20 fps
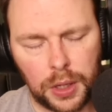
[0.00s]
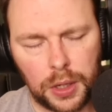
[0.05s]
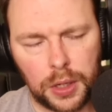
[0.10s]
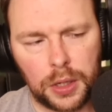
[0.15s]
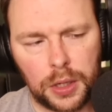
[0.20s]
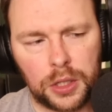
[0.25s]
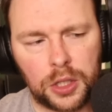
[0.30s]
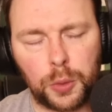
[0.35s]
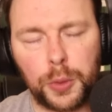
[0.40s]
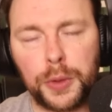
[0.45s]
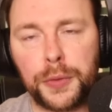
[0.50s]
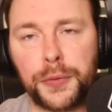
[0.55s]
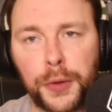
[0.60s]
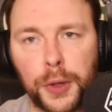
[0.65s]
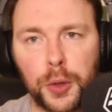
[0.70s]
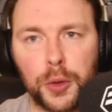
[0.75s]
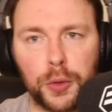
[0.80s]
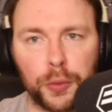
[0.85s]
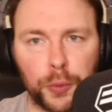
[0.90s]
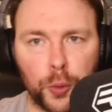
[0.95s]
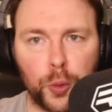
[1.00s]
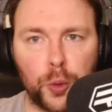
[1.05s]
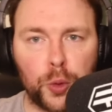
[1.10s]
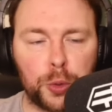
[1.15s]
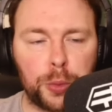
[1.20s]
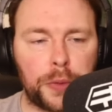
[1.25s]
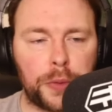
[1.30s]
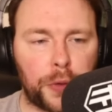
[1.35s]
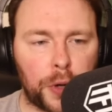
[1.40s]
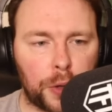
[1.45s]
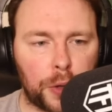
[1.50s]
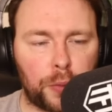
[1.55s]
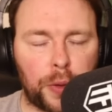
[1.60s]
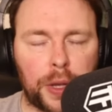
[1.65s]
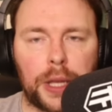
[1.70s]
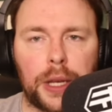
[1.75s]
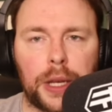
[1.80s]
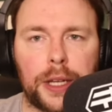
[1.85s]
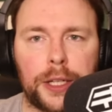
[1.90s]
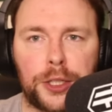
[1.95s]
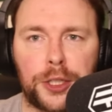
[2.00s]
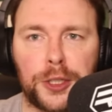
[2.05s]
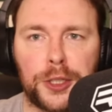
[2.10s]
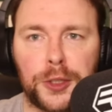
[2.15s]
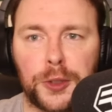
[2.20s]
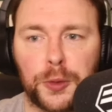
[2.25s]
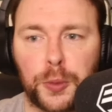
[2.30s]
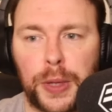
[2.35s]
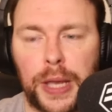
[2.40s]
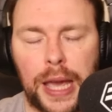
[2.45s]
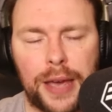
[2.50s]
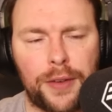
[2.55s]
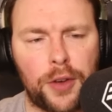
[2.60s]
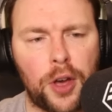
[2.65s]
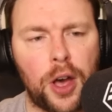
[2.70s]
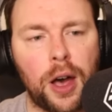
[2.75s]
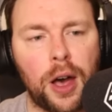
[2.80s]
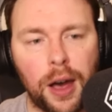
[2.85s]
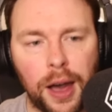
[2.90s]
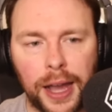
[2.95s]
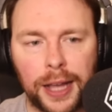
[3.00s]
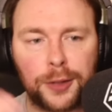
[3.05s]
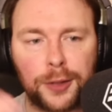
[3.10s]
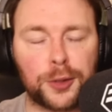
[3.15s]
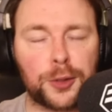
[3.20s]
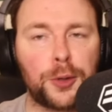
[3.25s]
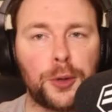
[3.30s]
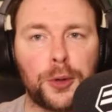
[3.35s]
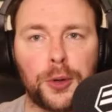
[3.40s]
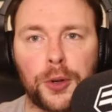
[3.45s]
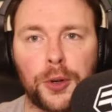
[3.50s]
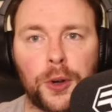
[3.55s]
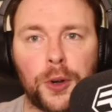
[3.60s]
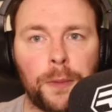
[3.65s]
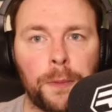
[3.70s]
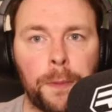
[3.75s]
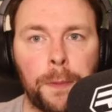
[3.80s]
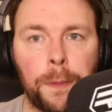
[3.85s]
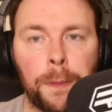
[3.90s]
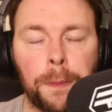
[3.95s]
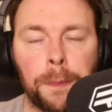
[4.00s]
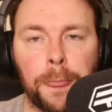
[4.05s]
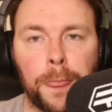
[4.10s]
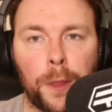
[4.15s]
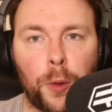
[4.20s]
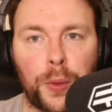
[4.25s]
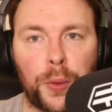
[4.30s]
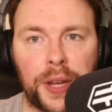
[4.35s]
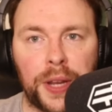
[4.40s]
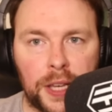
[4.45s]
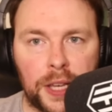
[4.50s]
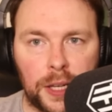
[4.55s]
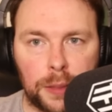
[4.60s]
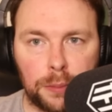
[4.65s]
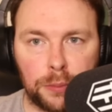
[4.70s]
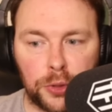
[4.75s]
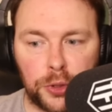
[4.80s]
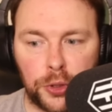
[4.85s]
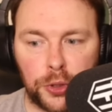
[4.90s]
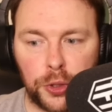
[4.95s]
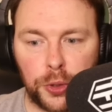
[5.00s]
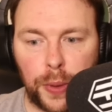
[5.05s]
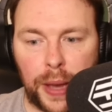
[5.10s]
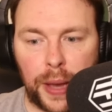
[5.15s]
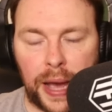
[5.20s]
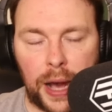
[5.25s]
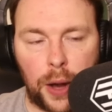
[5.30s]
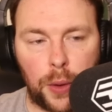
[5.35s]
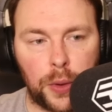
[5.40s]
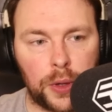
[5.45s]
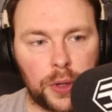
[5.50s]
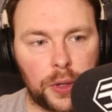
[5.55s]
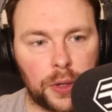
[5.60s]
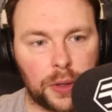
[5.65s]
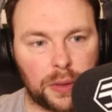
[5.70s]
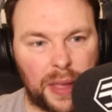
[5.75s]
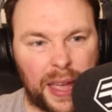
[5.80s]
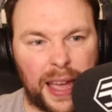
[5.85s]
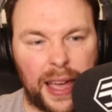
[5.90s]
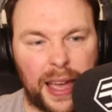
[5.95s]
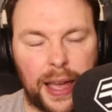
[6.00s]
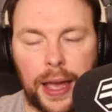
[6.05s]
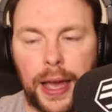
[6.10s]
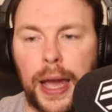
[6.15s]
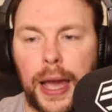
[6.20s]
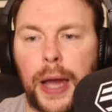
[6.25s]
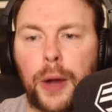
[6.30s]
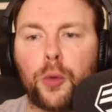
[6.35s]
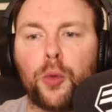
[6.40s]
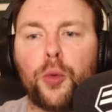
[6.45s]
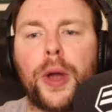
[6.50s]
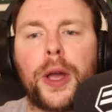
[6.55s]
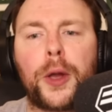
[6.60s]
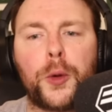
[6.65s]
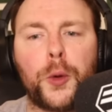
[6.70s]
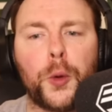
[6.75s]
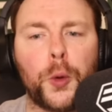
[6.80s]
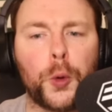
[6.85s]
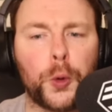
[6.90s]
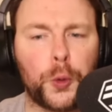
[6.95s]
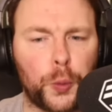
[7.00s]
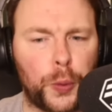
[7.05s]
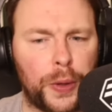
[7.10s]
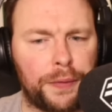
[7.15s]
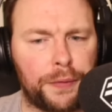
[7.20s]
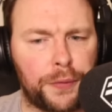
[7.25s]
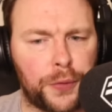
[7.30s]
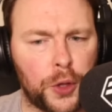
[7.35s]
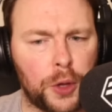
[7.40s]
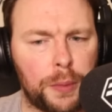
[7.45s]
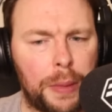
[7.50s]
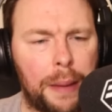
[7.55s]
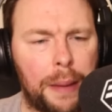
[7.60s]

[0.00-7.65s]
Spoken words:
So we follow the rules and we follow the regulations. We have a high score when it comes to our record with them, our